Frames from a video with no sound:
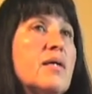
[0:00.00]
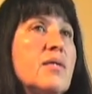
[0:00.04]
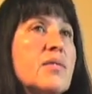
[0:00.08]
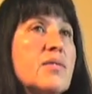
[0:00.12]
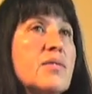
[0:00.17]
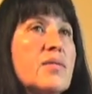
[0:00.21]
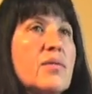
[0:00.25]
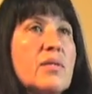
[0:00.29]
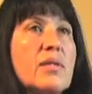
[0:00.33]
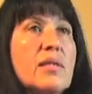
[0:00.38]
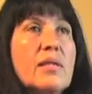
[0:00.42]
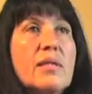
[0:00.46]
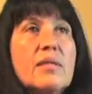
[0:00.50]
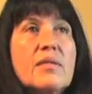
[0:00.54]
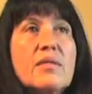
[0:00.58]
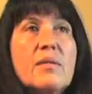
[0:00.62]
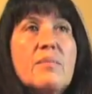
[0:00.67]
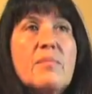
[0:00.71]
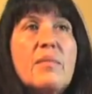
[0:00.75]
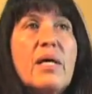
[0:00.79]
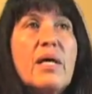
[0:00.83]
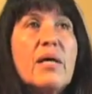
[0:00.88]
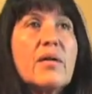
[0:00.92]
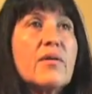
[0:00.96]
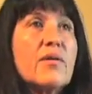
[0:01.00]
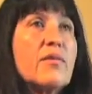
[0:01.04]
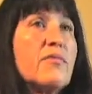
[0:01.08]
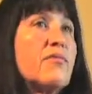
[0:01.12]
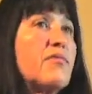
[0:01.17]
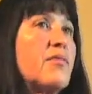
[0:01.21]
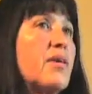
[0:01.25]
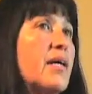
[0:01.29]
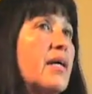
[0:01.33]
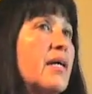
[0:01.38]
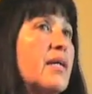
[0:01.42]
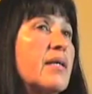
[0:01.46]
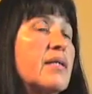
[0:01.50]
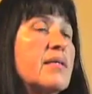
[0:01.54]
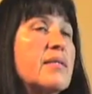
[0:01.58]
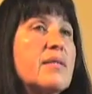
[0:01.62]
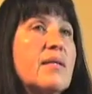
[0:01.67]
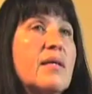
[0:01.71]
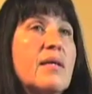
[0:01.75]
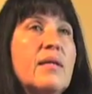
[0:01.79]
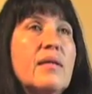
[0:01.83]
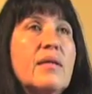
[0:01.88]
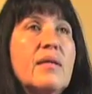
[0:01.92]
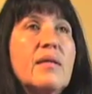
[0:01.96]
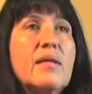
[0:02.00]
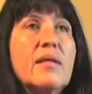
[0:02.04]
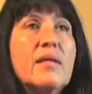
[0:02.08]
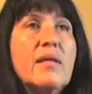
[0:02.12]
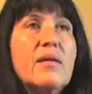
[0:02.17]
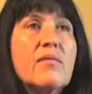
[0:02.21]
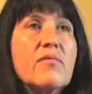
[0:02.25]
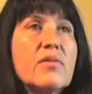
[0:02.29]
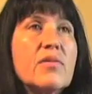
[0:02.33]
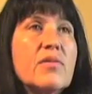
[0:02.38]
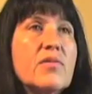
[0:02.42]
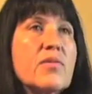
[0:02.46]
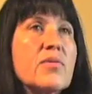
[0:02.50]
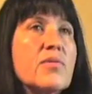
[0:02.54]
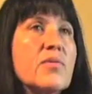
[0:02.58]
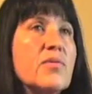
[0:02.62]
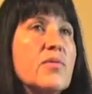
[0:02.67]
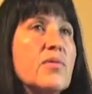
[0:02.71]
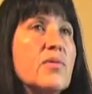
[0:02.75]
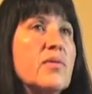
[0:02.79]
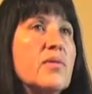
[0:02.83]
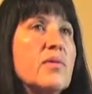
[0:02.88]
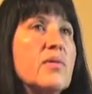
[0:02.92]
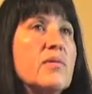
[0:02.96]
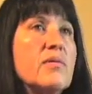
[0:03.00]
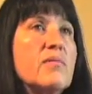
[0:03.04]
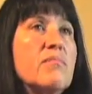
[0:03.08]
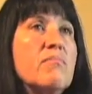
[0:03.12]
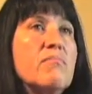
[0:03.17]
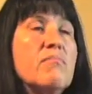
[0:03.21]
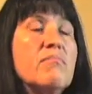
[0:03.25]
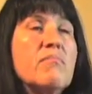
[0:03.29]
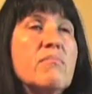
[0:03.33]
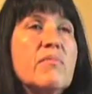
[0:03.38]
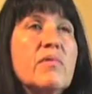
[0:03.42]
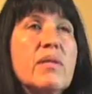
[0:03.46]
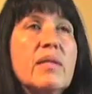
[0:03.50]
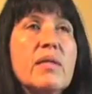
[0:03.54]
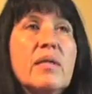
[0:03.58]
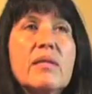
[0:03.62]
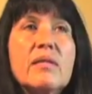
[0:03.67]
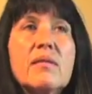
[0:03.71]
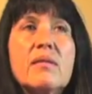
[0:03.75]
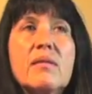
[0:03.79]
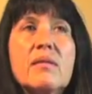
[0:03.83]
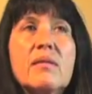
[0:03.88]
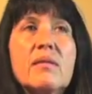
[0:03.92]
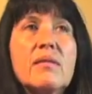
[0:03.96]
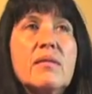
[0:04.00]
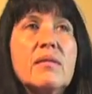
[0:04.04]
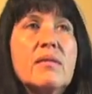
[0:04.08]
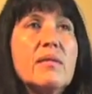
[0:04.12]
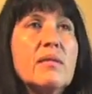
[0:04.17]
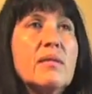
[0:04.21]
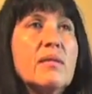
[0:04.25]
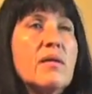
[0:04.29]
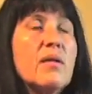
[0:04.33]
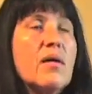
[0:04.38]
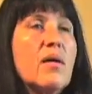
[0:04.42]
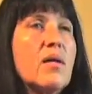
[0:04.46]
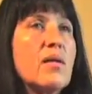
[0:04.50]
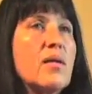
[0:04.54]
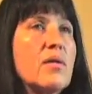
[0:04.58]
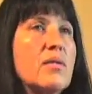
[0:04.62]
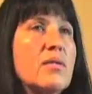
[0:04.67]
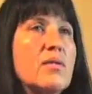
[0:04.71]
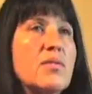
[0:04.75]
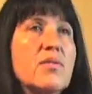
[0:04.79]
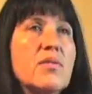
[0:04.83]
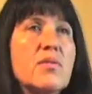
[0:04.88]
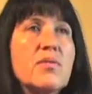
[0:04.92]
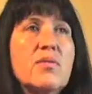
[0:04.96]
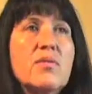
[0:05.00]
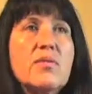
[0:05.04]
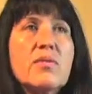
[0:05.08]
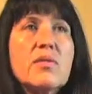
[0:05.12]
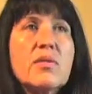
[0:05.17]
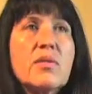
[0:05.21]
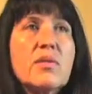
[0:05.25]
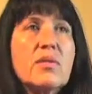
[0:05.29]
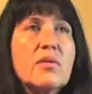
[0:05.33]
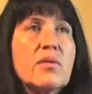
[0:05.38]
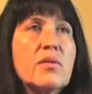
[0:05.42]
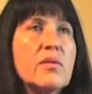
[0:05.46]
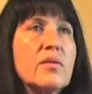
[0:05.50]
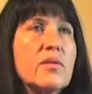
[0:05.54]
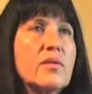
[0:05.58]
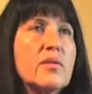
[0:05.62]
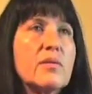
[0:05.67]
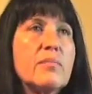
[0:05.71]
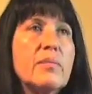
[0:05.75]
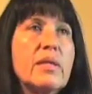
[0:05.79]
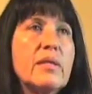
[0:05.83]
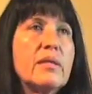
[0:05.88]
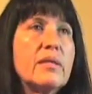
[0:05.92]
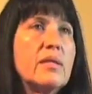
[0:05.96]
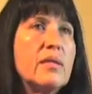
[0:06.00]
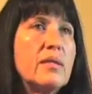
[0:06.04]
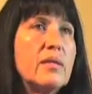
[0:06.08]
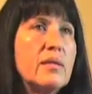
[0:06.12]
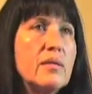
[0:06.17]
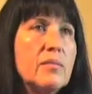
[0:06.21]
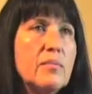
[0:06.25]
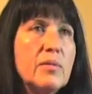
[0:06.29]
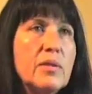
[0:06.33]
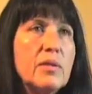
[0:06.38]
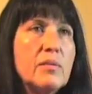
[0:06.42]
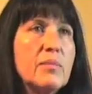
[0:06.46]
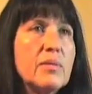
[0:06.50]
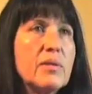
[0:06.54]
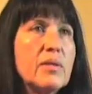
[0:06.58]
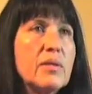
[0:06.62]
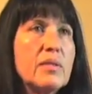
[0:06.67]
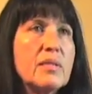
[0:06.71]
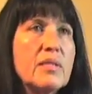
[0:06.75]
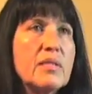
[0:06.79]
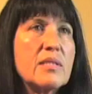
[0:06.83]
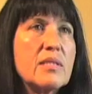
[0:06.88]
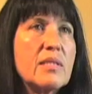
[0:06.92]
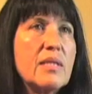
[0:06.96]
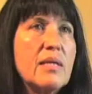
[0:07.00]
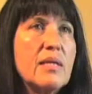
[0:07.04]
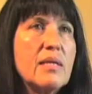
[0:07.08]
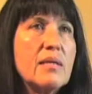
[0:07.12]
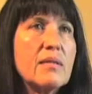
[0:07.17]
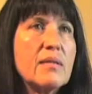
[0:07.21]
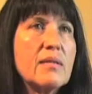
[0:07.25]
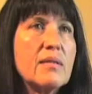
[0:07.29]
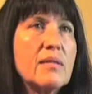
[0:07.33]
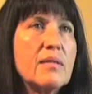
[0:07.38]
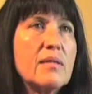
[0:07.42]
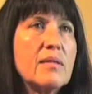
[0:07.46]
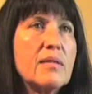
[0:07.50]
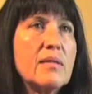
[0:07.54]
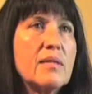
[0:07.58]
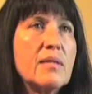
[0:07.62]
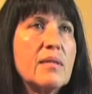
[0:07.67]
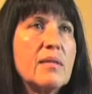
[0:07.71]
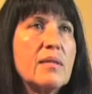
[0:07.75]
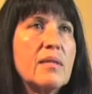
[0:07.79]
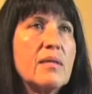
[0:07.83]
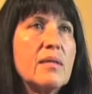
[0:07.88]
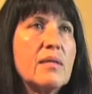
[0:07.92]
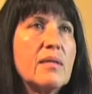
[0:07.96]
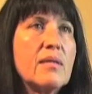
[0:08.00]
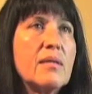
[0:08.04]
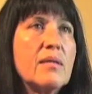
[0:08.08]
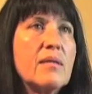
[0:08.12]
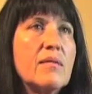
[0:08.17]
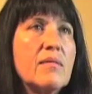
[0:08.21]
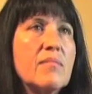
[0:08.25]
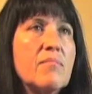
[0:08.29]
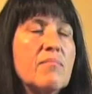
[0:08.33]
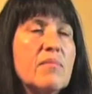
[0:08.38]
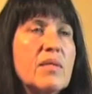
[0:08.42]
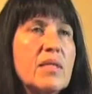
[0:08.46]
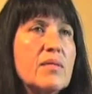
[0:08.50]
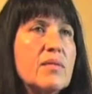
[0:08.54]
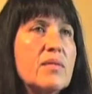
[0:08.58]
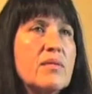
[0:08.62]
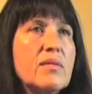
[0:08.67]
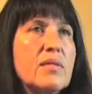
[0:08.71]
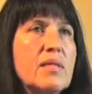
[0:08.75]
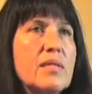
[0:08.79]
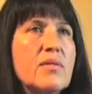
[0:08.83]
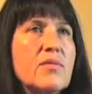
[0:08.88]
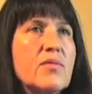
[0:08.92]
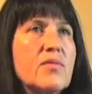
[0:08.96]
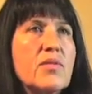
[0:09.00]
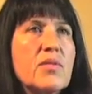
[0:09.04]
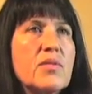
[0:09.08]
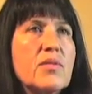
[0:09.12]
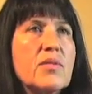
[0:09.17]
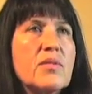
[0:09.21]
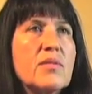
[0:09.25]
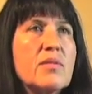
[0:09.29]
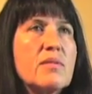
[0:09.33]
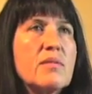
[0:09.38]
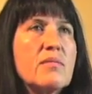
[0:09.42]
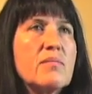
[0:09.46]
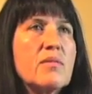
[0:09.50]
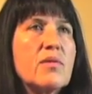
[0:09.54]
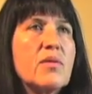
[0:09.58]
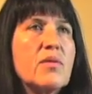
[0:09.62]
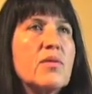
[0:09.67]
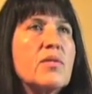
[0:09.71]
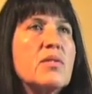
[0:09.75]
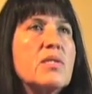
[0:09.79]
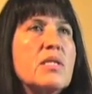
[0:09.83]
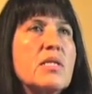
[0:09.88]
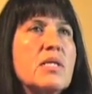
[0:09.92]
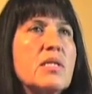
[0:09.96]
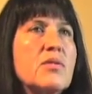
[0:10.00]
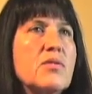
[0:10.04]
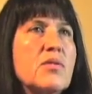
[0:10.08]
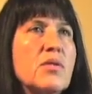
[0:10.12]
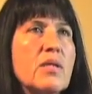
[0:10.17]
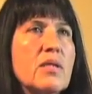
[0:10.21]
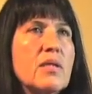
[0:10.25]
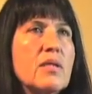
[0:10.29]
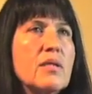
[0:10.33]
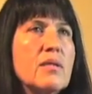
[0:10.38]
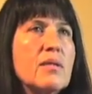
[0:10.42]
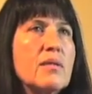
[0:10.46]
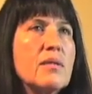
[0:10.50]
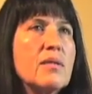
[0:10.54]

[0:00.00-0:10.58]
so that it's a matter of fact in every school that all of the students are going to learn about the Indian people in the state. That's just good teaching.